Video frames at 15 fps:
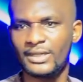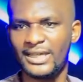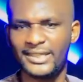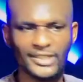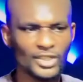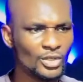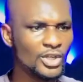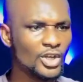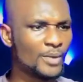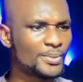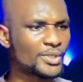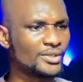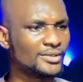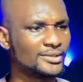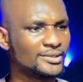and the only
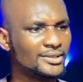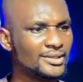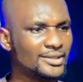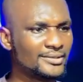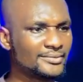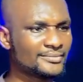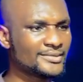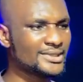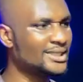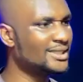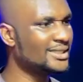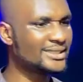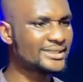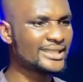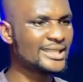option
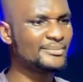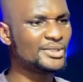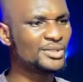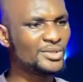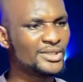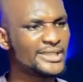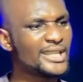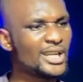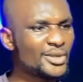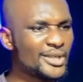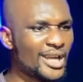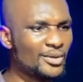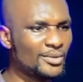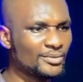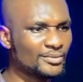is, let me do this yahoo
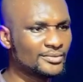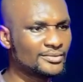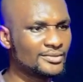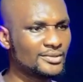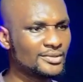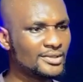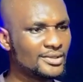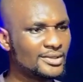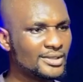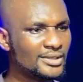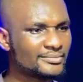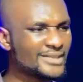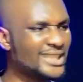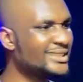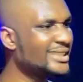yahoo.
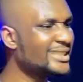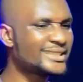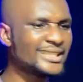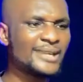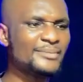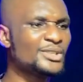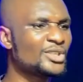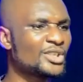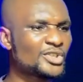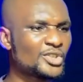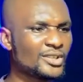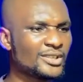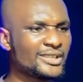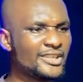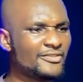Please, let me just
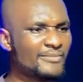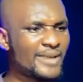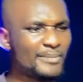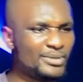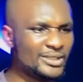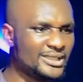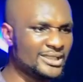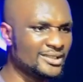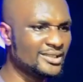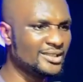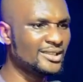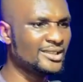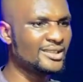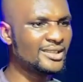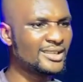give my body
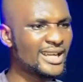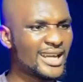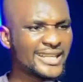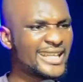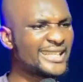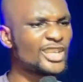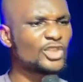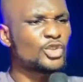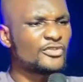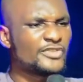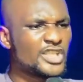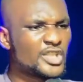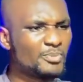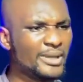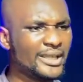and get out
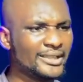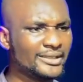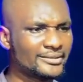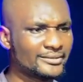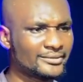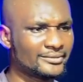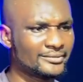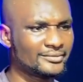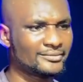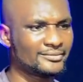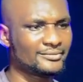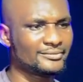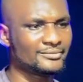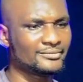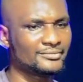of this pain.
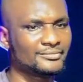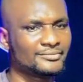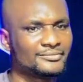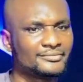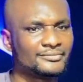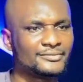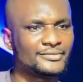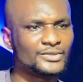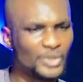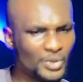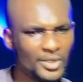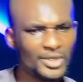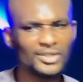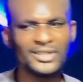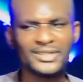
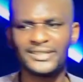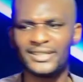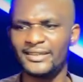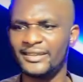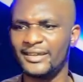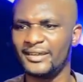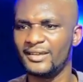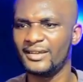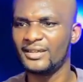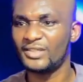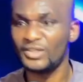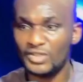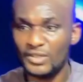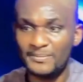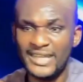Do we understand that?
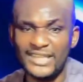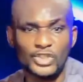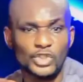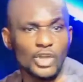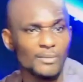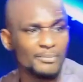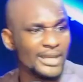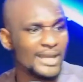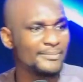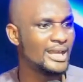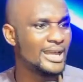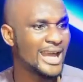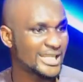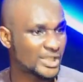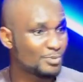So sometimes you don't,
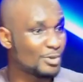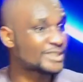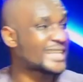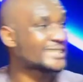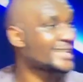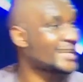as much